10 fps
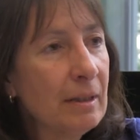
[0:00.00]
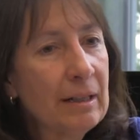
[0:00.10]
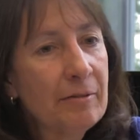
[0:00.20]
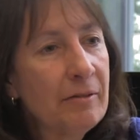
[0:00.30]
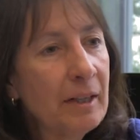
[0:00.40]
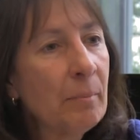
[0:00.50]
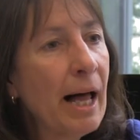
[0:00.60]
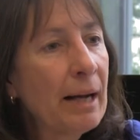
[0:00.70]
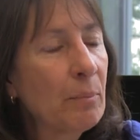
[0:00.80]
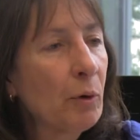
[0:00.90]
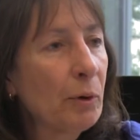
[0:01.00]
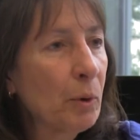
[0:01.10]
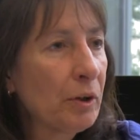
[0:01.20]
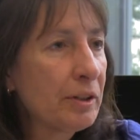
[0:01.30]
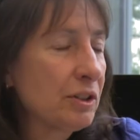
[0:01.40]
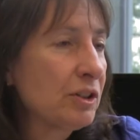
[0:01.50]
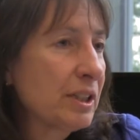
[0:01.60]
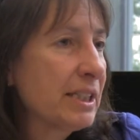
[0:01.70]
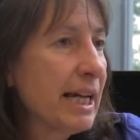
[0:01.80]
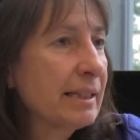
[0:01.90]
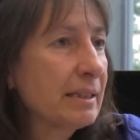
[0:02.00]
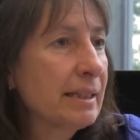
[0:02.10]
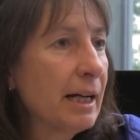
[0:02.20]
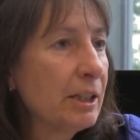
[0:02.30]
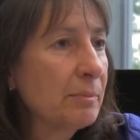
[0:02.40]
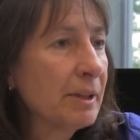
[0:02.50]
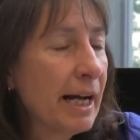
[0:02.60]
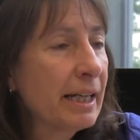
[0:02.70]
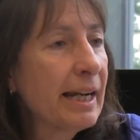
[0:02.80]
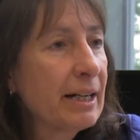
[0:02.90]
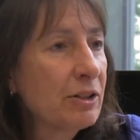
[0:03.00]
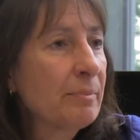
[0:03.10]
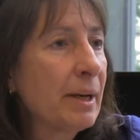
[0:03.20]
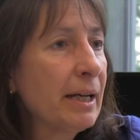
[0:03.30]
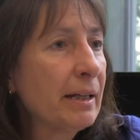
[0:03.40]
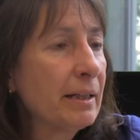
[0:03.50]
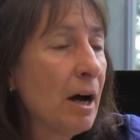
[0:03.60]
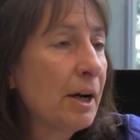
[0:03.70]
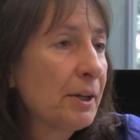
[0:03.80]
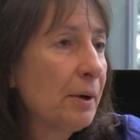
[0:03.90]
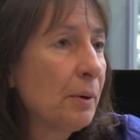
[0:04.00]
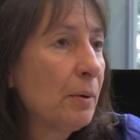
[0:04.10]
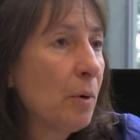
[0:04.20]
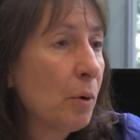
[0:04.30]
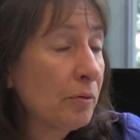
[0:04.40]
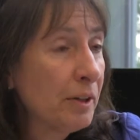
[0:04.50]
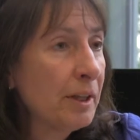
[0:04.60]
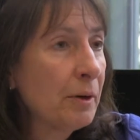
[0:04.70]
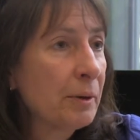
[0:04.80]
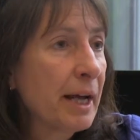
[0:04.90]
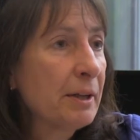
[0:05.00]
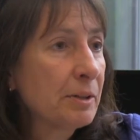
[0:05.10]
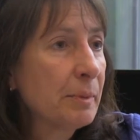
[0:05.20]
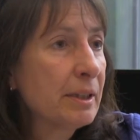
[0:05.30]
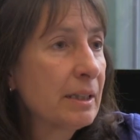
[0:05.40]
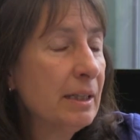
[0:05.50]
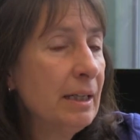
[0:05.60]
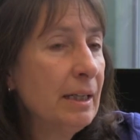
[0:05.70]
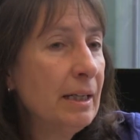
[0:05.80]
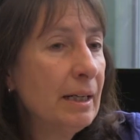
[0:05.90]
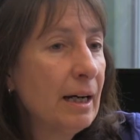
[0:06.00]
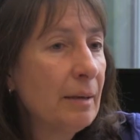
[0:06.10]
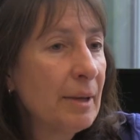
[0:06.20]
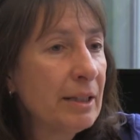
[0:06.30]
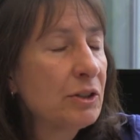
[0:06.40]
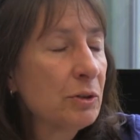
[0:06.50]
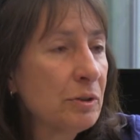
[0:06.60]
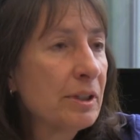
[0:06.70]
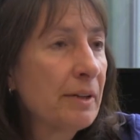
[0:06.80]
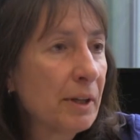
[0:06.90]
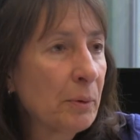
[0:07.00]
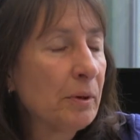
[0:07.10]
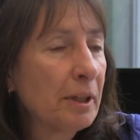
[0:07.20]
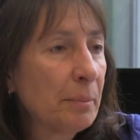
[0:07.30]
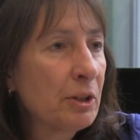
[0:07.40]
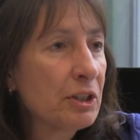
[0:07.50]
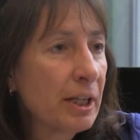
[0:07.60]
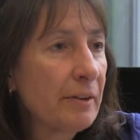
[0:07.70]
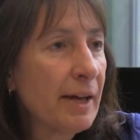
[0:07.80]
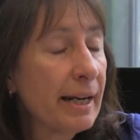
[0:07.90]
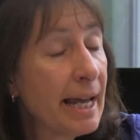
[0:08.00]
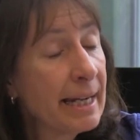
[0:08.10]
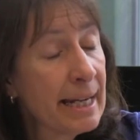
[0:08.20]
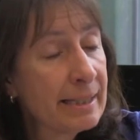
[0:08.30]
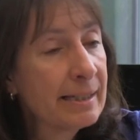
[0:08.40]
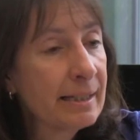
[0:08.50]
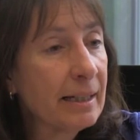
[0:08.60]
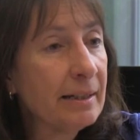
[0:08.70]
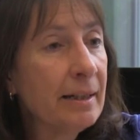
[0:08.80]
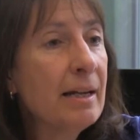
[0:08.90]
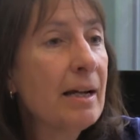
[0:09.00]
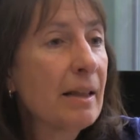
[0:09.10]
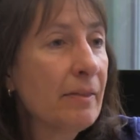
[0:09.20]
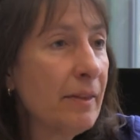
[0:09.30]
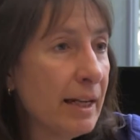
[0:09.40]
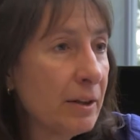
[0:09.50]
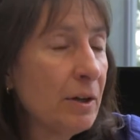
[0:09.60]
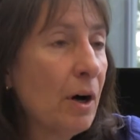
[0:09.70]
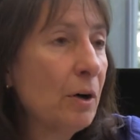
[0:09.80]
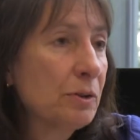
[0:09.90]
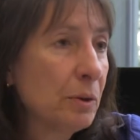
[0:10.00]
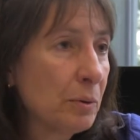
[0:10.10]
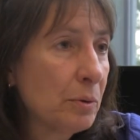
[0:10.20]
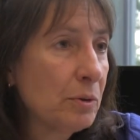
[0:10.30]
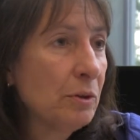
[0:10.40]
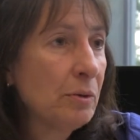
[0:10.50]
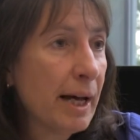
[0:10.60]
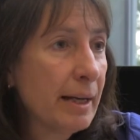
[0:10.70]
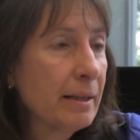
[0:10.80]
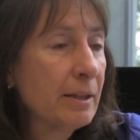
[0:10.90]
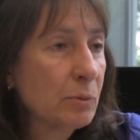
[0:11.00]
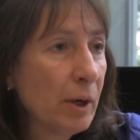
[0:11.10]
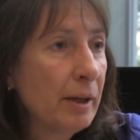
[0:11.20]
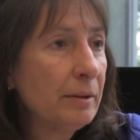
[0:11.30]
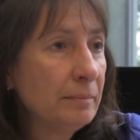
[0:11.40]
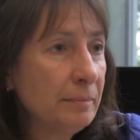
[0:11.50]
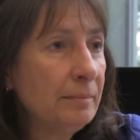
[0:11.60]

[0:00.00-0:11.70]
via Blackboard where it's just a text announcement, I could actually make an audio or video announcement. And students, I think, really appreciated that. And as I said, they could also do that as well.